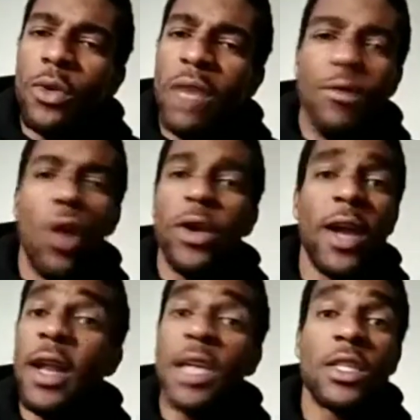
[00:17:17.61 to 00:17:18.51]
Even though we're
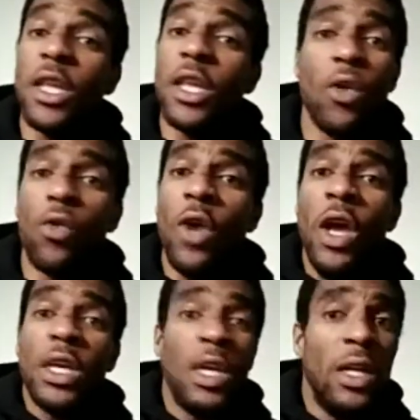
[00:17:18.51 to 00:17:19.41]
not necessarily gonna
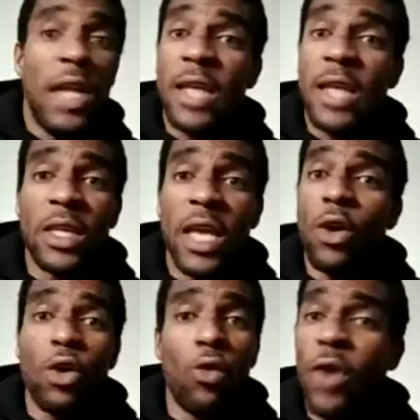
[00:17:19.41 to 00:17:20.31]
connect again
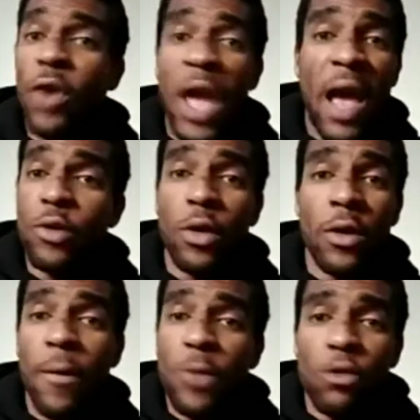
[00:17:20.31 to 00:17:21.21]
or go for have
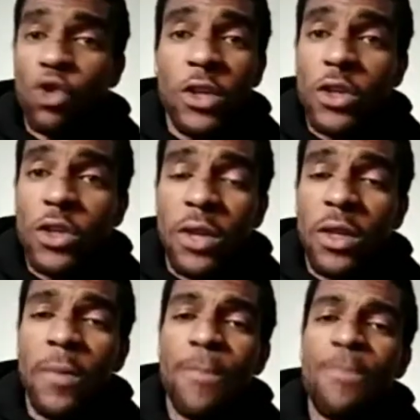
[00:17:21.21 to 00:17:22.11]
no drinks or
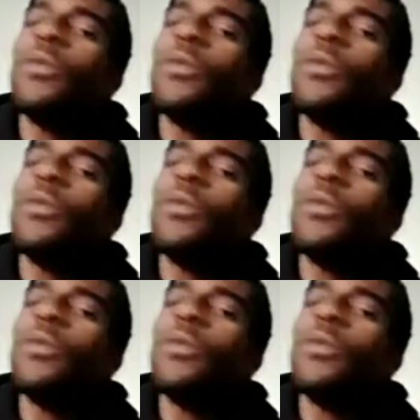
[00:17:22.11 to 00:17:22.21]
nothing,